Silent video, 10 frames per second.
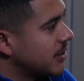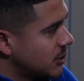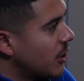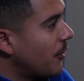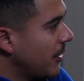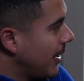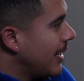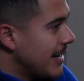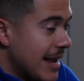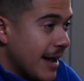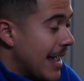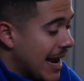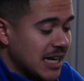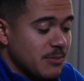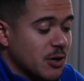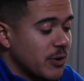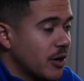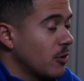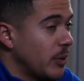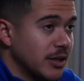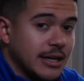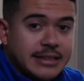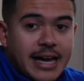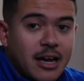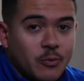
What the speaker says: So yeah, academic rigor, we look at that.